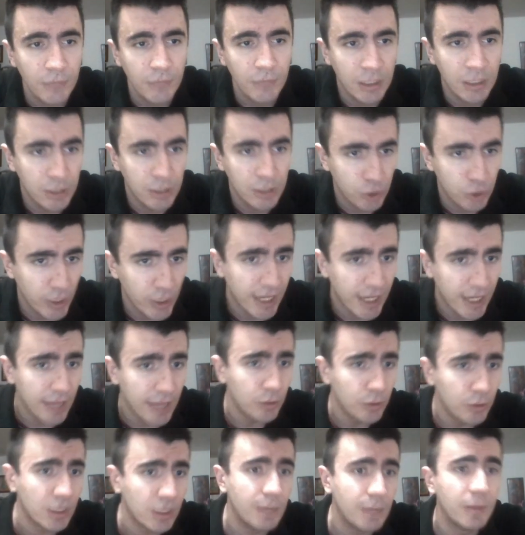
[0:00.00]
So I
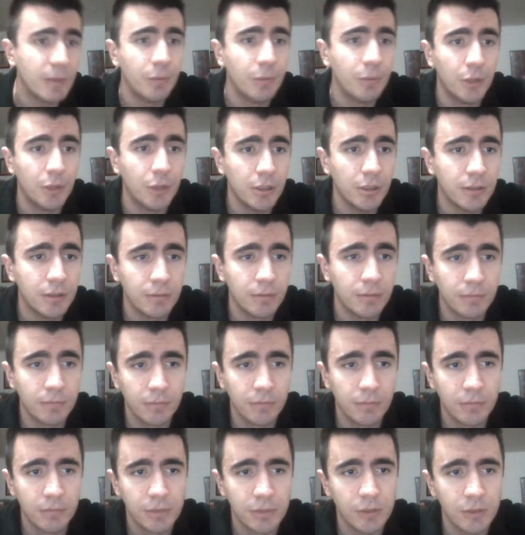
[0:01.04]
had to keep it blocked
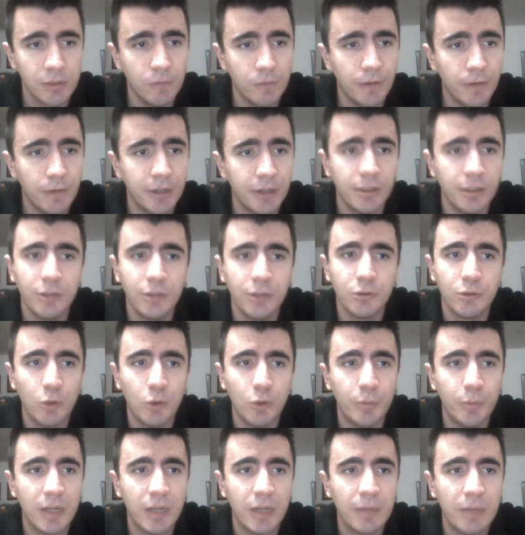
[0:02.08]
so far, not to
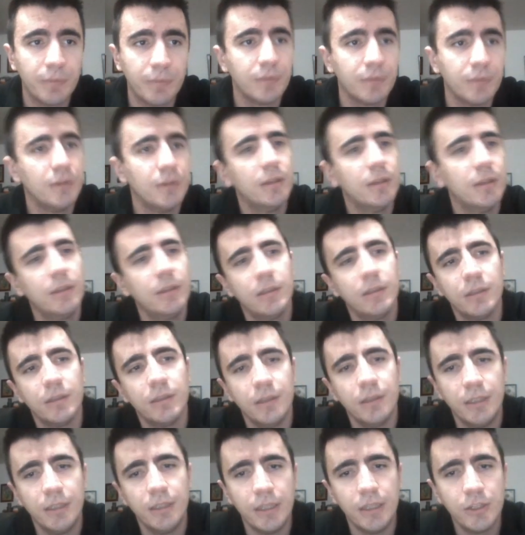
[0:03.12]
open up
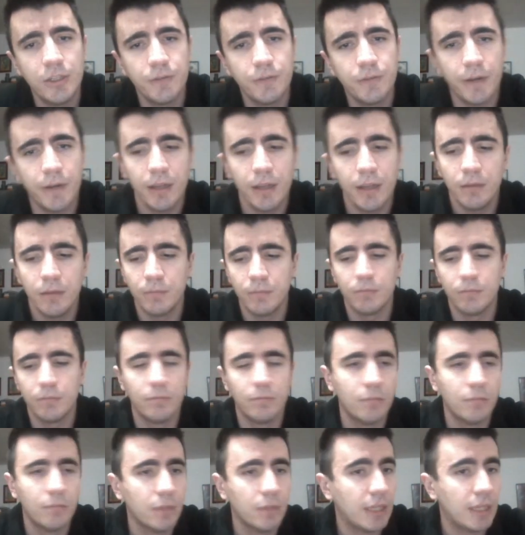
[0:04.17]
the h-file.
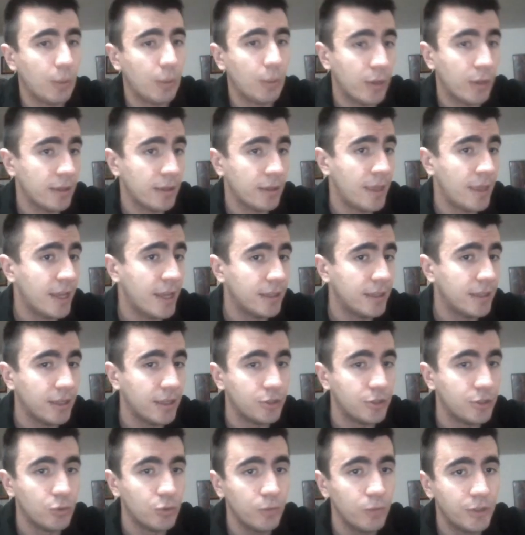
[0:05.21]
He went knight
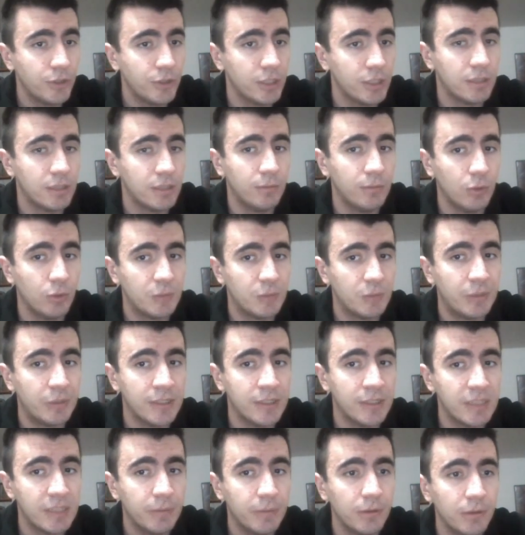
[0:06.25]
h2, which is the most
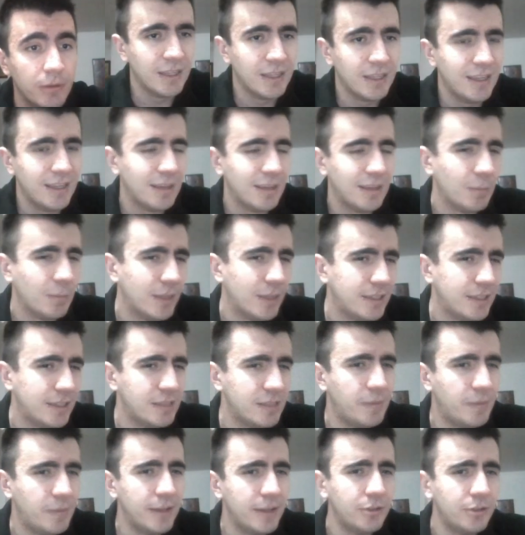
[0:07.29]
principled, but
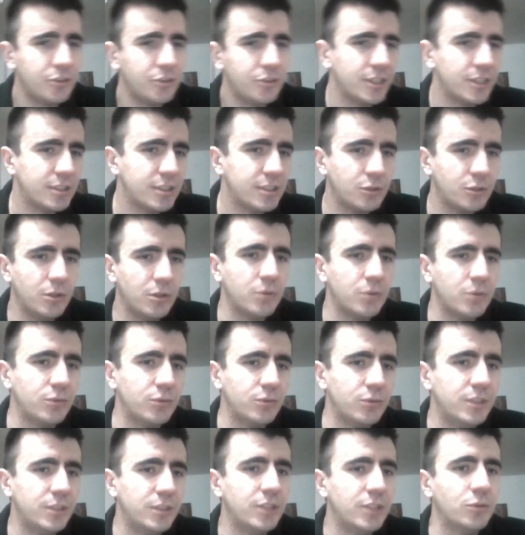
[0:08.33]
it's better just to go
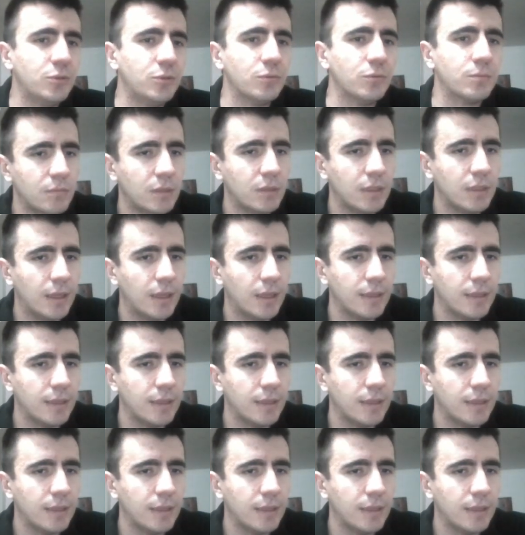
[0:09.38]
to d2.